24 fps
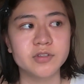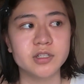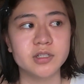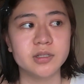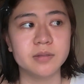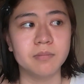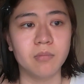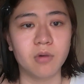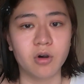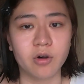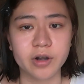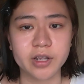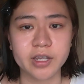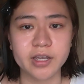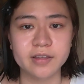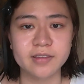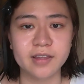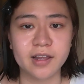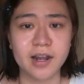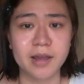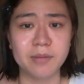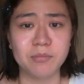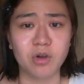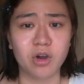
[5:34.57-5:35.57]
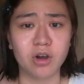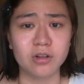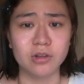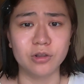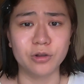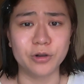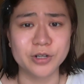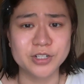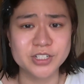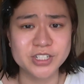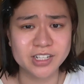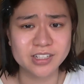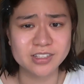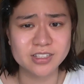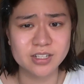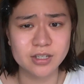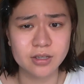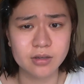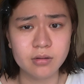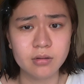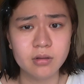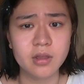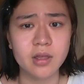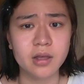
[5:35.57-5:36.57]
in the market that I'm not allergic
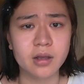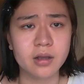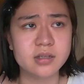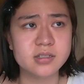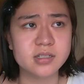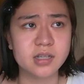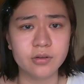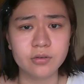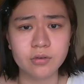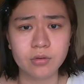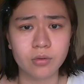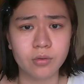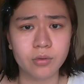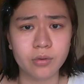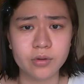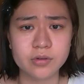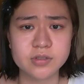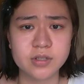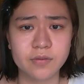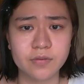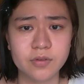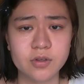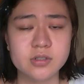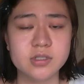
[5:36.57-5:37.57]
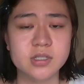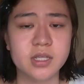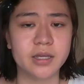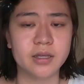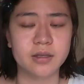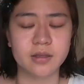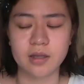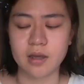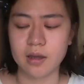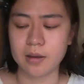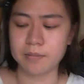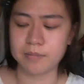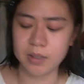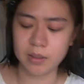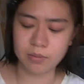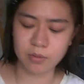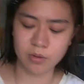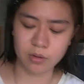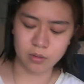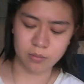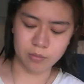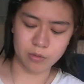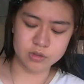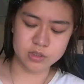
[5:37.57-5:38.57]
to, because other oils I've used, like
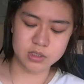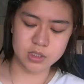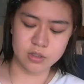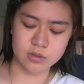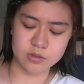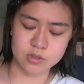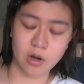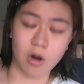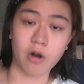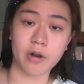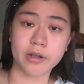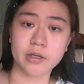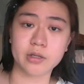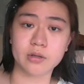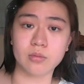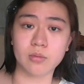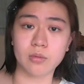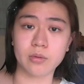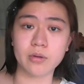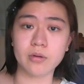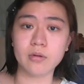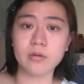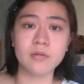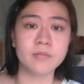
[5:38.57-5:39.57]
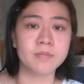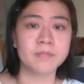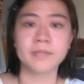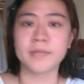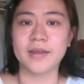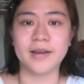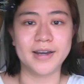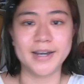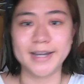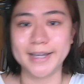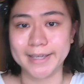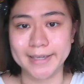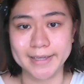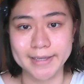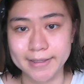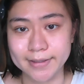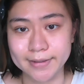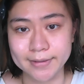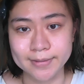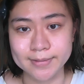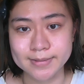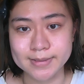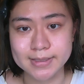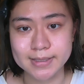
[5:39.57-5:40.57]
people mostly use argan oil. I can't
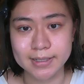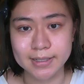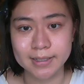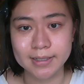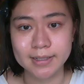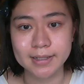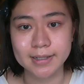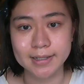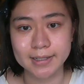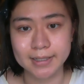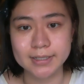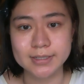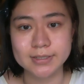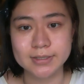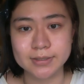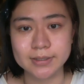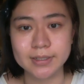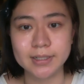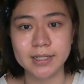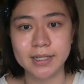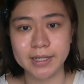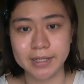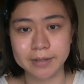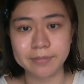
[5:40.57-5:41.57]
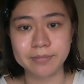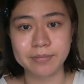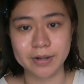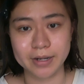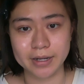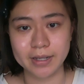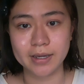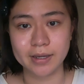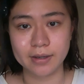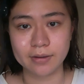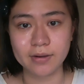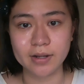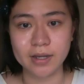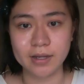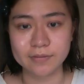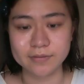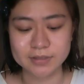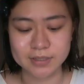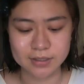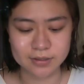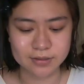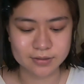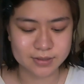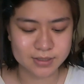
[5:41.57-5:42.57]
use that. I literally break out
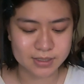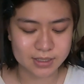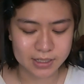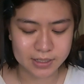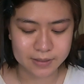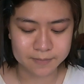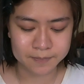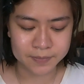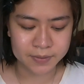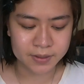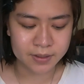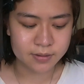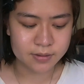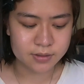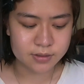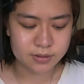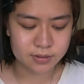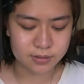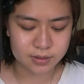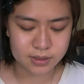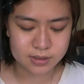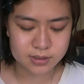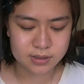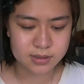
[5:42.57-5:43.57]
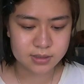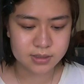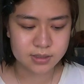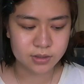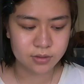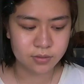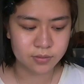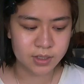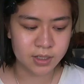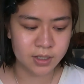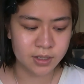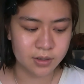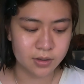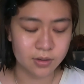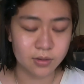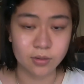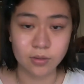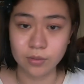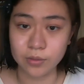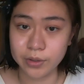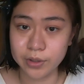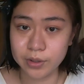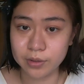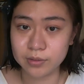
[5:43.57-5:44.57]
after I use that. So this is the only
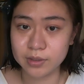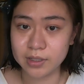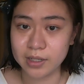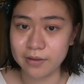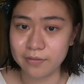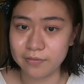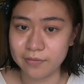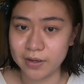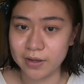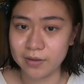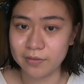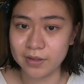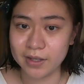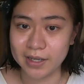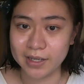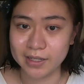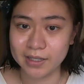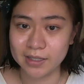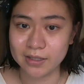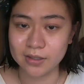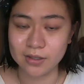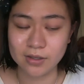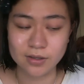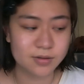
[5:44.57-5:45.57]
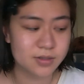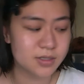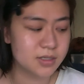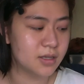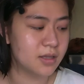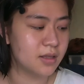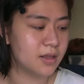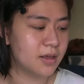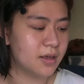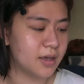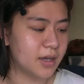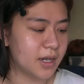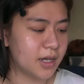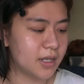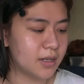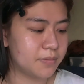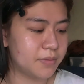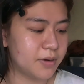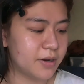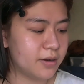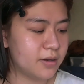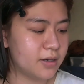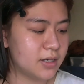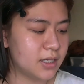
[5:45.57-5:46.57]
oil that I found that I can use, and
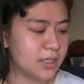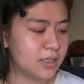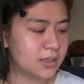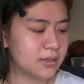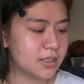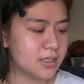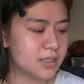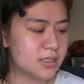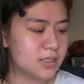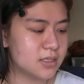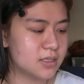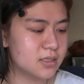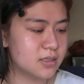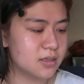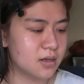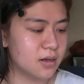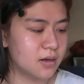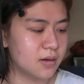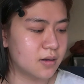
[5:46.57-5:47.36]
apparently this